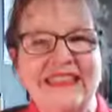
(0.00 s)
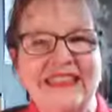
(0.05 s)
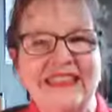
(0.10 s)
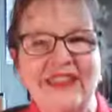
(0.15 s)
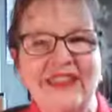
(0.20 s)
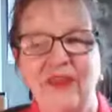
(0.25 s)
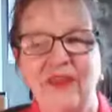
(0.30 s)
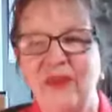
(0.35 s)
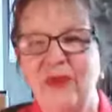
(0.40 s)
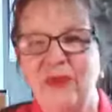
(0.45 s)

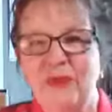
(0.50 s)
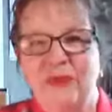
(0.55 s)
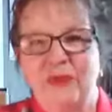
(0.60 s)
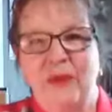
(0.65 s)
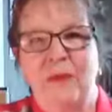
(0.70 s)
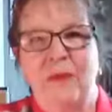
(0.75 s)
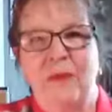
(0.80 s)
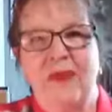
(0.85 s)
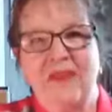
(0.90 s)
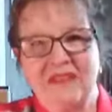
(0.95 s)
although it was all
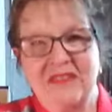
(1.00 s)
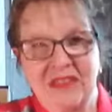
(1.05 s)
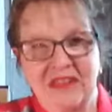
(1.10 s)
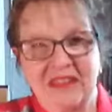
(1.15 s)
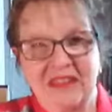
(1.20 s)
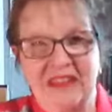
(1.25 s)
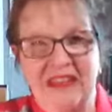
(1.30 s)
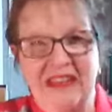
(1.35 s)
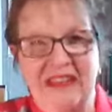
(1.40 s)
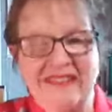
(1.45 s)
based on
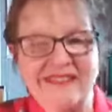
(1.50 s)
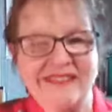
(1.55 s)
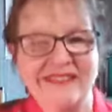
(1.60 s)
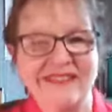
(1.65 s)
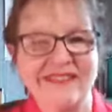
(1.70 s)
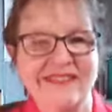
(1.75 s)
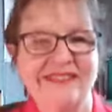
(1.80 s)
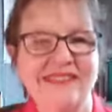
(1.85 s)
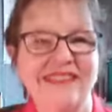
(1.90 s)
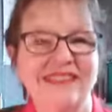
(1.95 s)

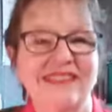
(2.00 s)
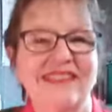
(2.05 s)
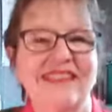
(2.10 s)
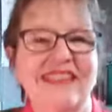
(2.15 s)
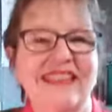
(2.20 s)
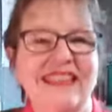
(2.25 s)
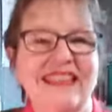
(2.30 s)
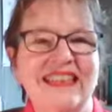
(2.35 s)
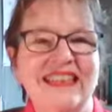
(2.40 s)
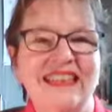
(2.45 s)
lies,
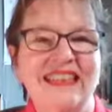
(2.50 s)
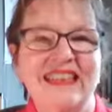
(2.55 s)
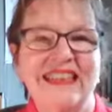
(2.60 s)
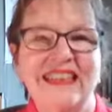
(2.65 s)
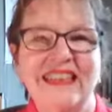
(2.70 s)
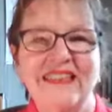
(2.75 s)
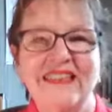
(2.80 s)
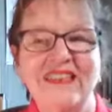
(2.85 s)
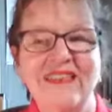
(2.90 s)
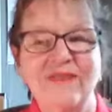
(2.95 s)

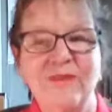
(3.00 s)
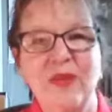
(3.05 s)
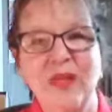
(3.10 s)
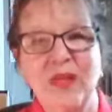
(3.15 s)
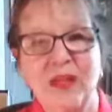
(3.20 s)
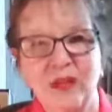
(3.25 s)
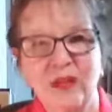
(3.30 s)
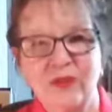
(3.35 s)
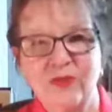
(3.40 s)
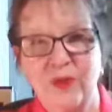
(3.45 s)
to be an
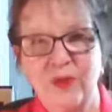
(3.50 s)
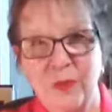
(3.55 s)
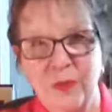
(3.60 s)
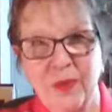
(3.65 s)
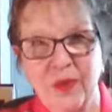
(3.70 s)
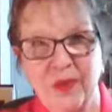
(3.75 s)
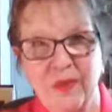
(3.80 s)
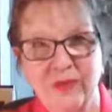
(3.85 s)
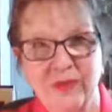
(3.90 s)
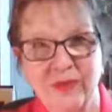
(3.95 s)
unfit
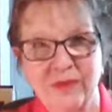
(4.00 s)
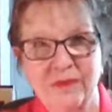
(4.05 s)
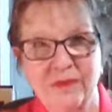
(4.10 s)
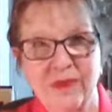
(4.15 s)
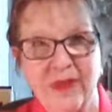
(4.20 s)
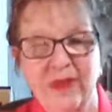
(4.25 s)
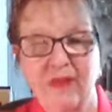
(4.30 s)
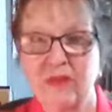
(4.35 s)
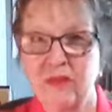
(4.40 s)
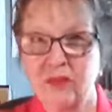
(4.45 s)
mother.
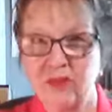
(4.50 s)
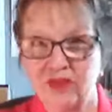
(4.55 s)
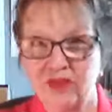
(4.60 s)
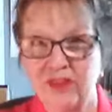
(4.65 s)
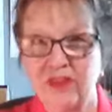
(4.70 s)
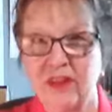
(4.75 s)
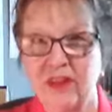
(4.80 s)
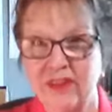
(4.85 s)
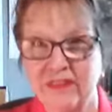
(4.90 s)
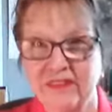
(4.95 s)
And so she
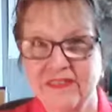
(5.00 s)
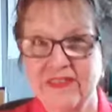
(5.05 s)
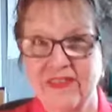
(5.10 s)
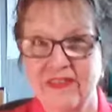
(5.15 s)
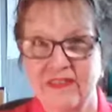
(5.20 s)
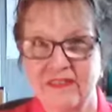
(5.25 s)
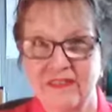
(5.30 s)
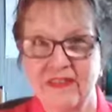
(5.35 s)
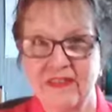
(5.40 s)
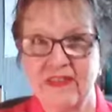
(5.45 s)
lost
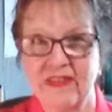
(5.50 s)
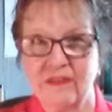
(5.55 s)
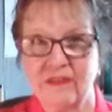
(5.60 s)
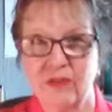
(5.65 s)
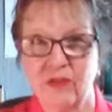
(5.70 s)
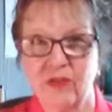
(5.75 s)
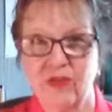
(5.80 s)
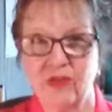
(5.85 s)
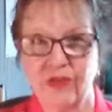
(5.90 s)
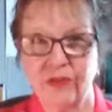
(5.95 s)
custody of
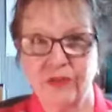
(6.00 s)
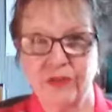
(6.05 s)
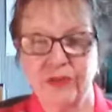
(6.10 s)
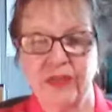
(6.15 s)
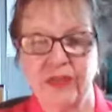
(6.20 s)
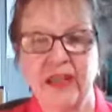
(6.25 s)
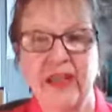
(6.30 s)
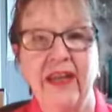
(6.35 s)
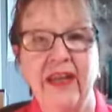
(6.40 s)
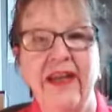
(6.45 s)
her
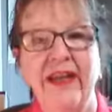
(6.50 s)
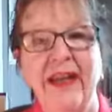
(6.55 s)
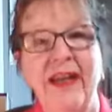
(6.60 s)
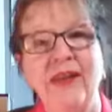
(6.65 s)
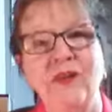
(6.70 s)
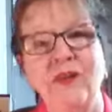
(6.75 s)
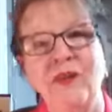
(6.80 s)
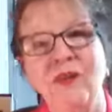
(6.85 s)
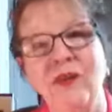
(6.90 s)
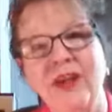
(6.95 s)
children.
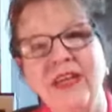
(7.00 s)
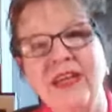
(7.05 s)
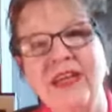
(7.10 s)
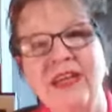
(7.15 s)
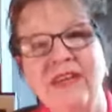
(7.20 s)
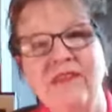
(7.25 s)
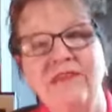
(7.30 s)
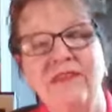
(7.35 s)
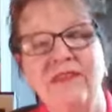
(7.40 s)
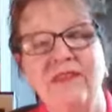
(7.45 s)
And Grant
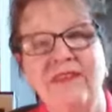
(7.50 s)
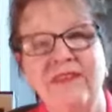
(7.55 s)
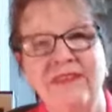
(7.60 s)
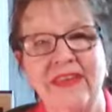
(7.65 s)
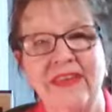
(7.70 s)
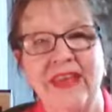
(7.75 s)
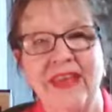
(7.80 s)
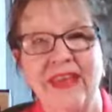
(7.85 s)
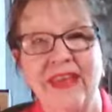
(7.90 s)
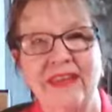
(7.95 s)
even
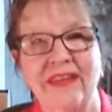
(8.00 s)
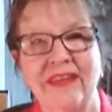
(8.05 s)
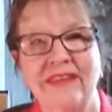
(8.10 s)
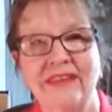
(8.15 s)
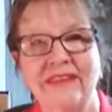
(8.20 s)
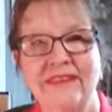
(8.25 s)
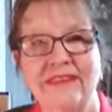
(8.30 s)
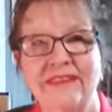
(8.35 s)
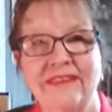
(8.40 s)
said